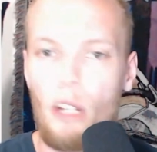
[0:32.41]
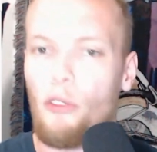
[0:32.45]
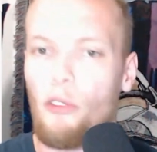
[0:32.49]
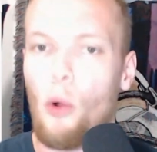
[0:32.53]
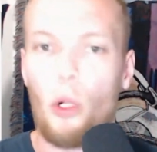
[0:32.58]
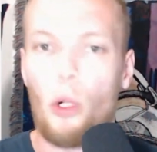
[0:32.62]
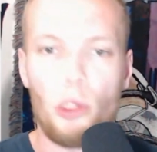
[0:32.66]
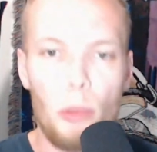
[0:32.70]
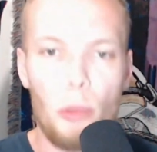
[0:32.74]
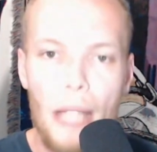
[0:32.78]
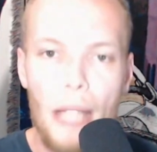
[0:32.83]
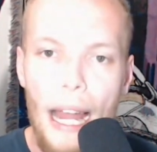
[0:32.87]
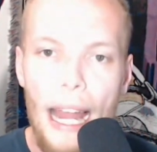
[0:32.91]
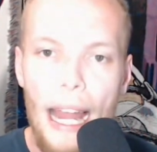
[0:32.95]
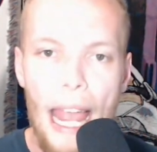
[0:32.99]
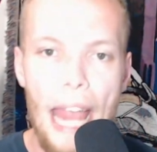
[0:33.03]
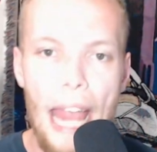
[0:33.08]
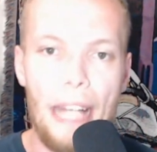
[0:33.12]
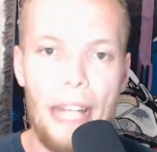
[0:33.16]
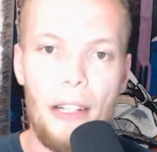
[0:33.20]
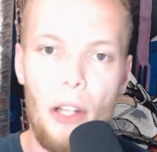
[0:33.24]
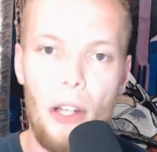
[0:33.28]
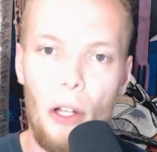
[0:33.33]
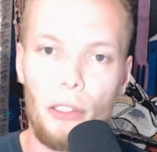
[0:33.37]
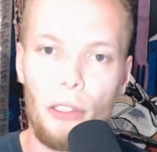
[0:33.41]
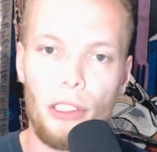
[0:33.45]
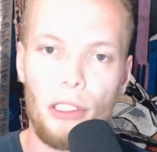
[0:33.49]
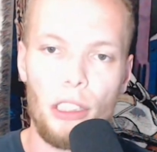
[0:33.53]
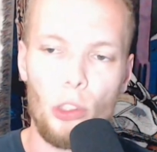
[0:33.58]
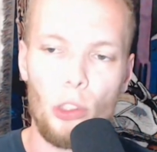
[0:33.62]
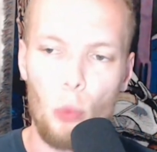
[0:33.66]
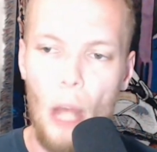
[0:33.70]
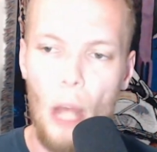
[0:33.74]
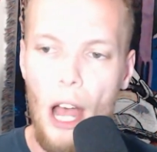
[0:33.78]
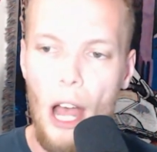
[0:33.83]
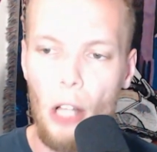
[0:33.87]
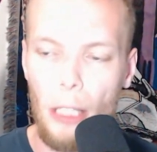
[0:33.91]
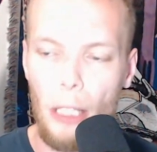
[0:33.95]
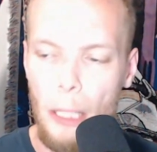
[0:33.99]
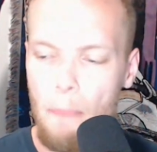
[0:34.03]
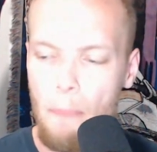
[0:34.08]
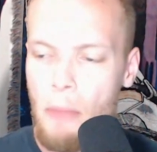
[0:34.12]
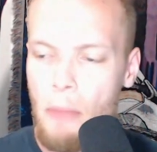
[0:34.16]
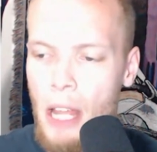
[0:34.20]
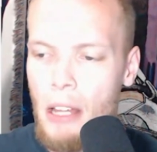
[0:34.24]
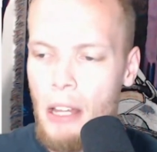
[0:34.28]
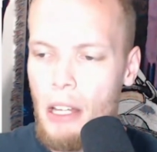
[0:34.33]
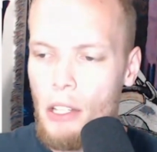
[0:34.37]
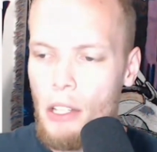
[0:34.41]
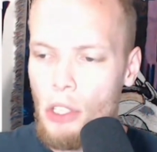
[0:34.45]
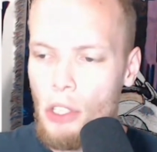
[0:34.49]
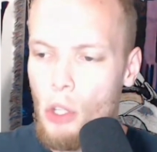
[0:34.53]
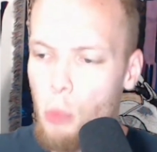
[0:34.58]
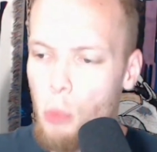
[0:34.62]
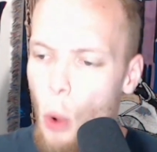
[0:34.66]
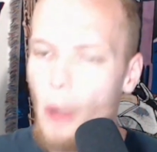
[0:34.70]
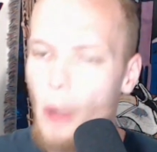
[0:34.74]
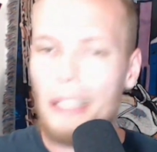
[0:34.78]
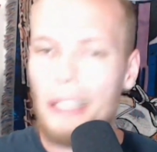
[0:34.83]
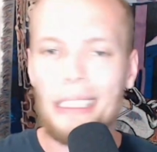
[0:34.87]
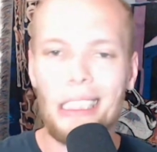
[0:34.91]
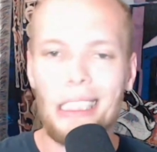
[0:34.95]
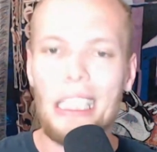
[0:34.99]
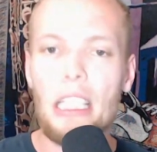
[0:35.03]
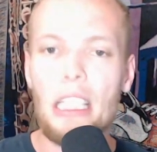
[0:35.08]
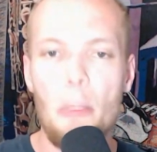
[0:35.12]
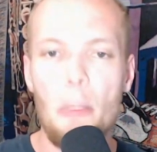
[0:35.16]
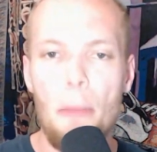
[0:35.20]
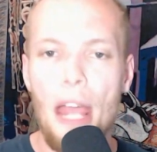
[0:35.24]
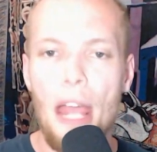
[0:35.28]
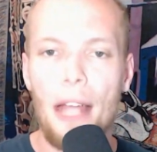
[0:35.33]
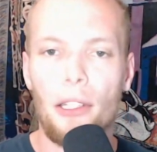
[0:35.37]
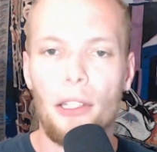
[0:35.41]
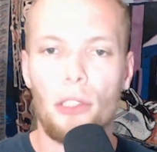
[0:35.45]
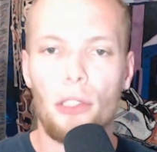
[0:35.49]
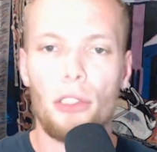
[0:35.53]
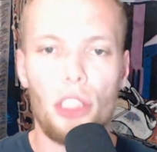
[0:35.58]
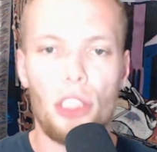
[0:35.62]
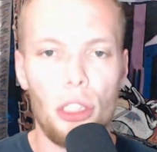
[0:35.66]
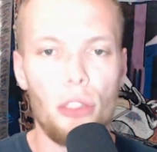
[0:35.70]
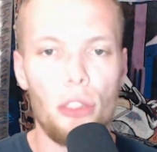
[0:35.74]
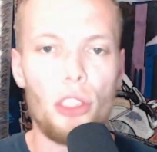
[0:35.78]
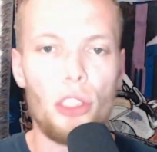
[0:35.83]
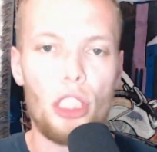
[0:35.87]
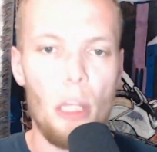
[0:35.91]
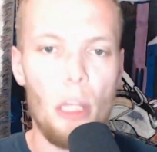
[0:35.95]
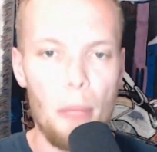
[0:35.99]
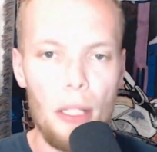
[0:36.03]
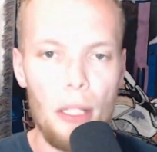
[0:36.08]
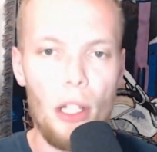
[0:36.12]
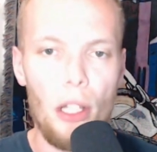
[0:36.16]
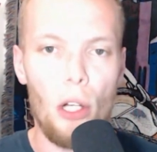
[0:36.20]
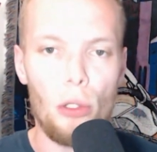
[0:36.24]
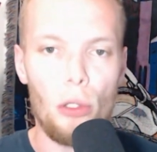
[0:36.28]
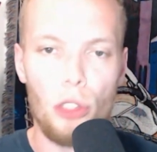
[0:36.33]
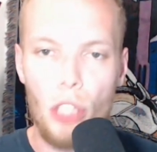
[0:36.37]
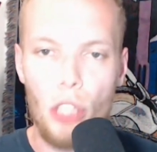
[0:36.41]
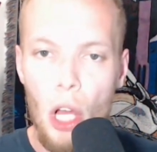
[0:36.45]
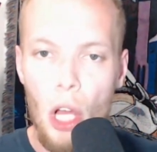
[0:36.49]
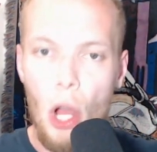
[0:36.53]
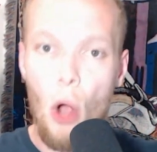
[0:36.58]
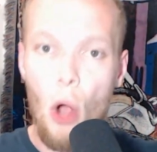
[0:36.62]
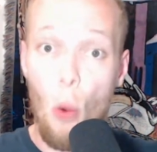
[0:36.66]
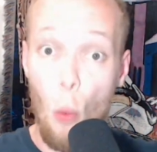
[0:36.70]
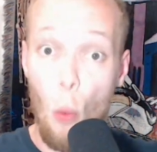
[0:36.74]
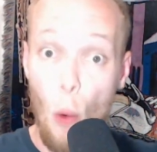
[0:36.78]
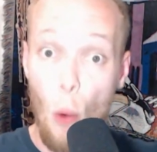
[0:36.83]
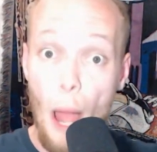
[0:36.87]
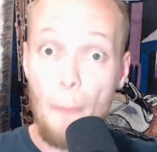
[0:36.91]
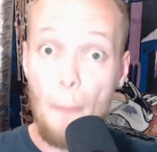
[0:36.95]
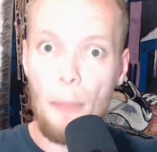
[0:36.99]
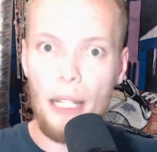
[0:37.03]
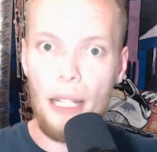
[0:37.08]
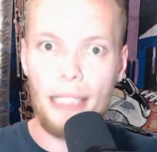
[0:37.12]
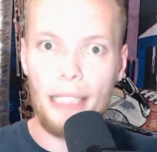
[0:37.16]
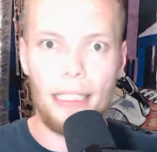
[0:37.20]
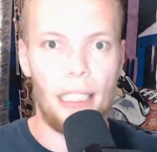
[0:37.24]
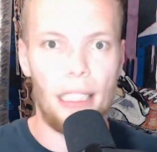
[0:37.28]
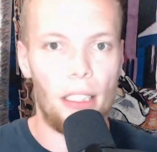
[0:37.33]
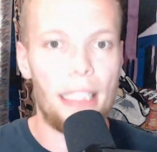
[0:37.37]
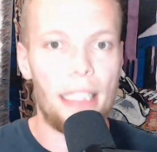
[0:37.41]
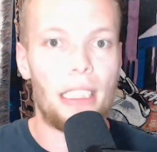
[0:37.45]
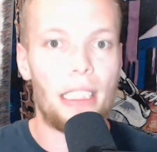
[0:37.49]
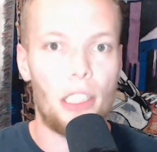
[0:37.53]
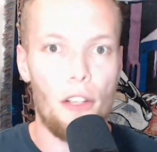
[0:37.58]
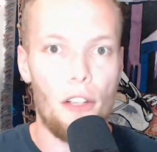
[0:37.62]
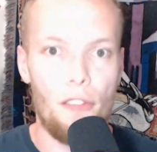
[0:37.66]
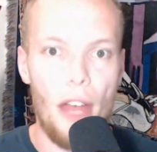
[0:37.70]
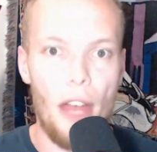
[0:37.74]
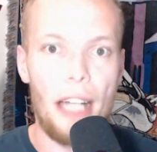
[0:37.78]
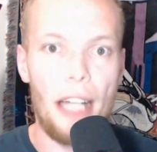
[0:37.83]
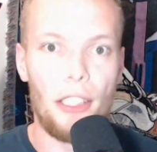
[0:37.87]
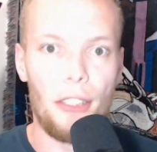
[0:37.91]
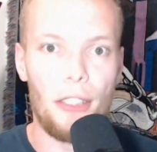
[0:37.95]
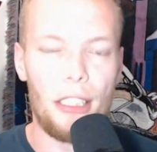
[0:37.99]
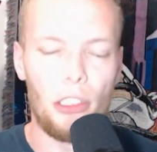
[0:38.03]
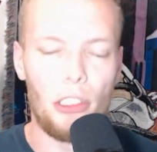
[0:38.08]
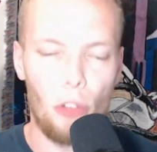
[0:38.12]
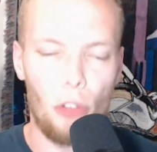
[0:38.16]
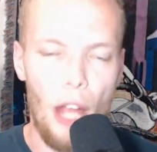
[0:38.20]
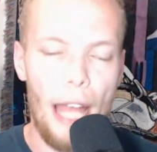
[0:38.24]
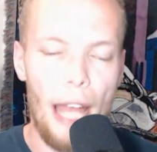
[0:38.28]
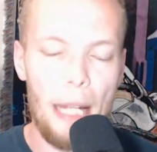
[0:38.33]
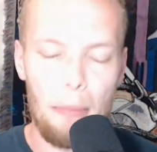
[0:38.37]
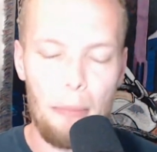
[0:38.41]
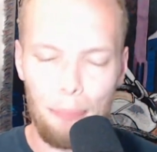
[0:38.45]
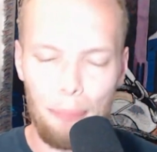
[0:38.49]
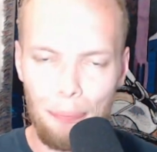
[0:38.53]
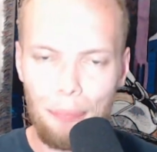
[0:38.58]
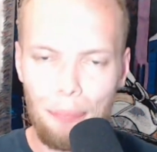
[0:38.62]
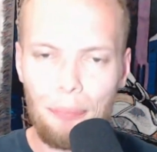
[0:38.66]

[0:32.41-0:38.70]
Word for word: Of course, we got a Hayden Hurst as well, and you want to see the Panthers use some of those weapons, at least their veterans, right,